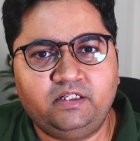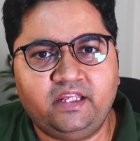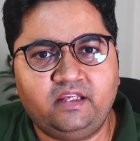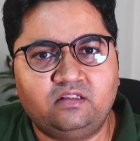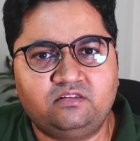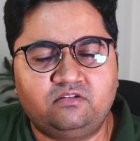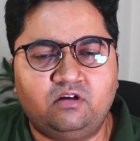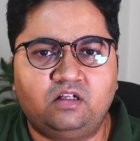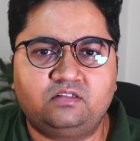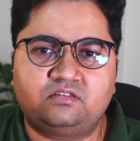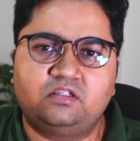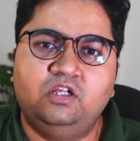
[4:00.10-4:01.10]

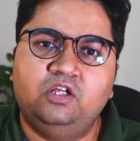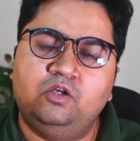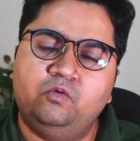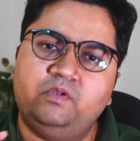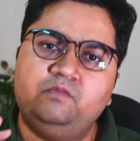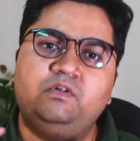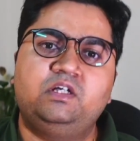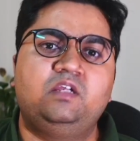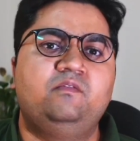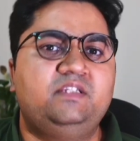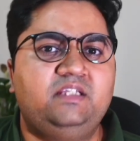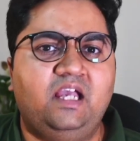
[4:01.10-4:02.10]
constructs when working
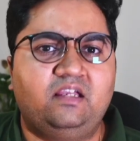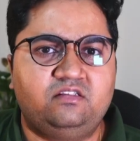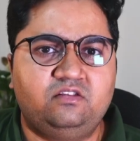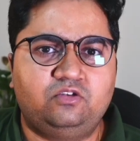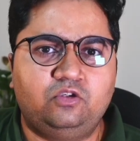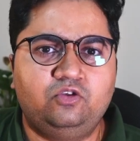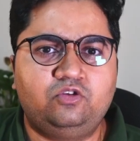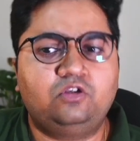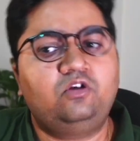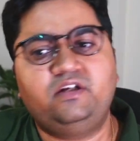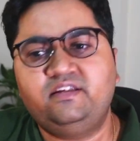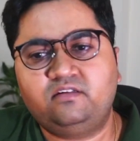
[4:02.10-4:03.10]
with caching solution
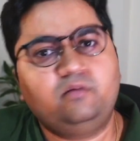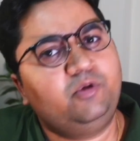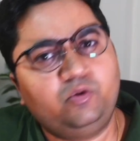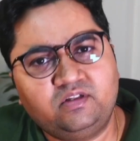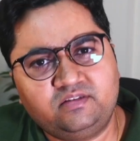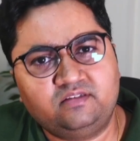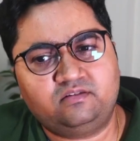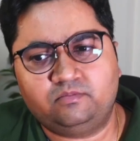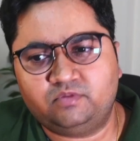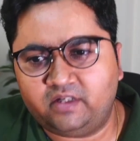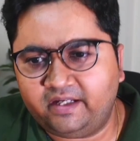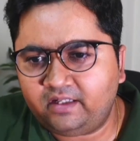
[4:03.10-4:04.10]
or distributed
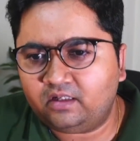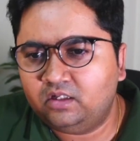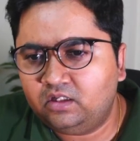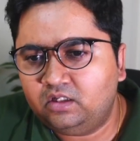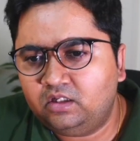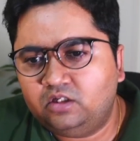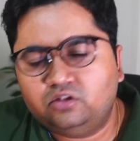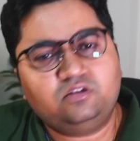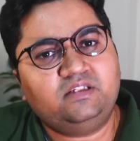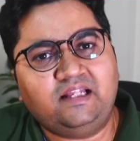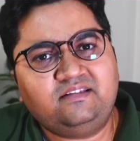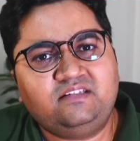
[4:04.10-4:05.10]
systems, right? So
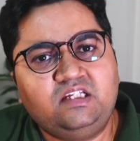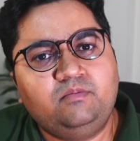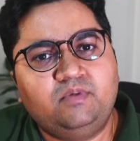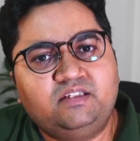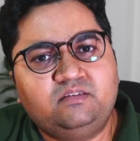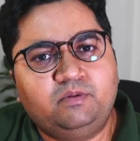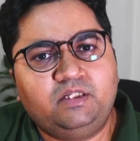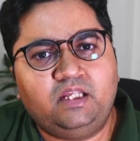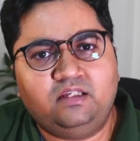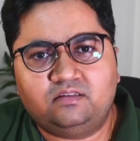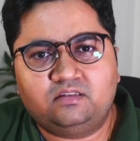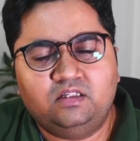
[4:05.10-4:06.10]
that's team
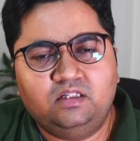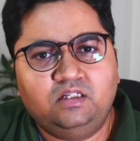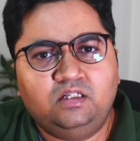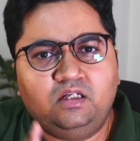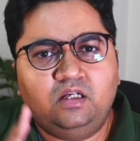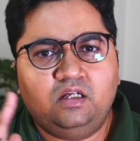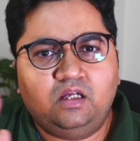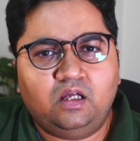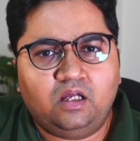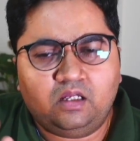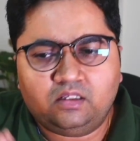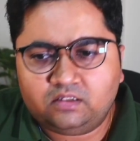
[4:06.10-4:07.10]
expertise.
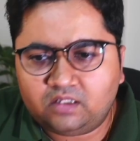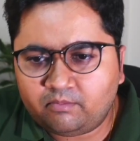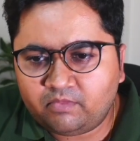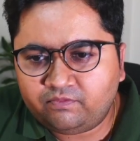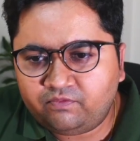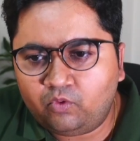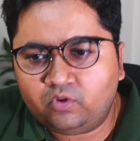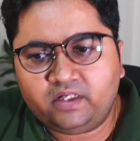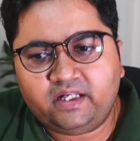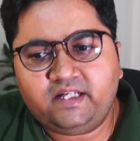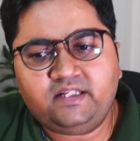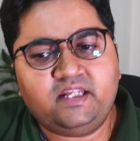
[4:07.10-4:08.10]
Number four,
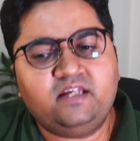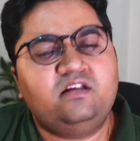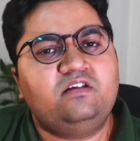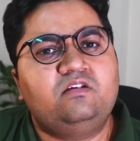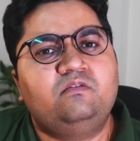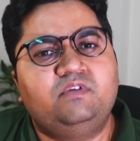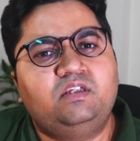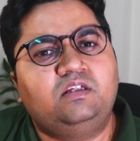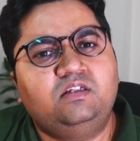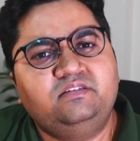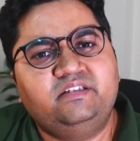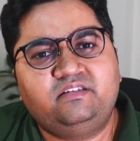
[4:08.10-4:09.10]
integration with
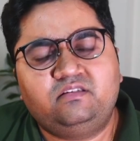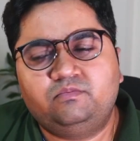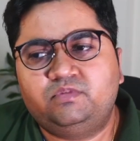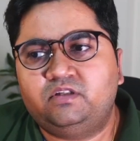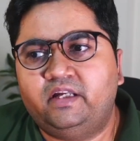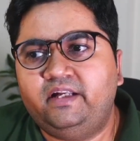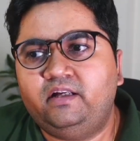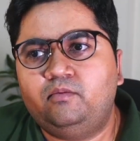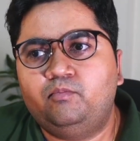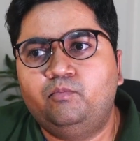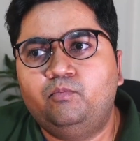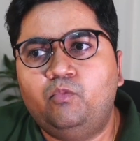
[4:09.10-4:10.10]
other systems, right?
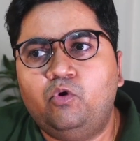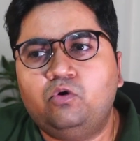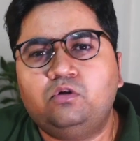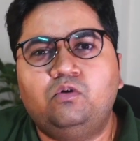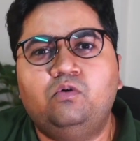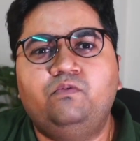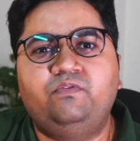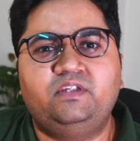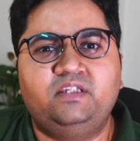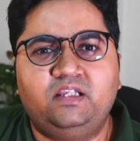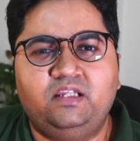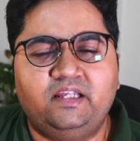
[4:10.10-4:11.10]
More often
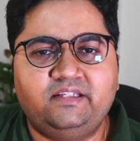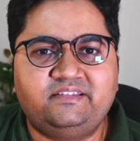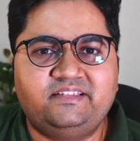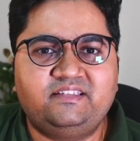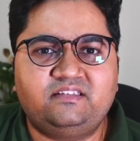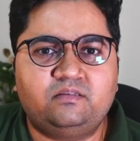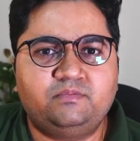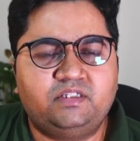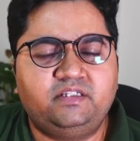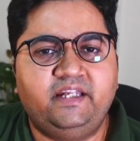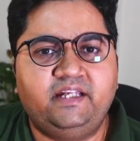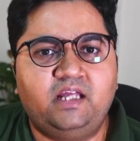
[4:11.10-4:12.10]
than less, systems
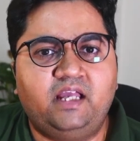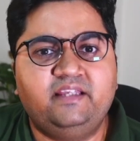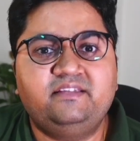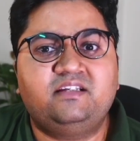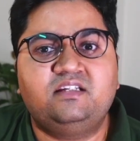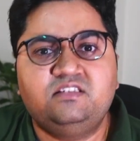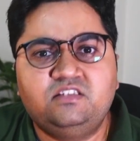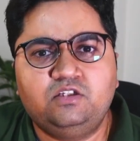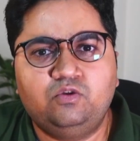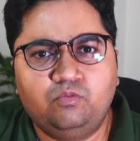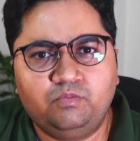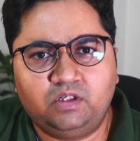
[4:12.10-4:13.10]
and data is
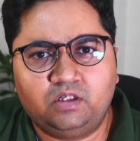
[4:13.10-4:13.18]
consumed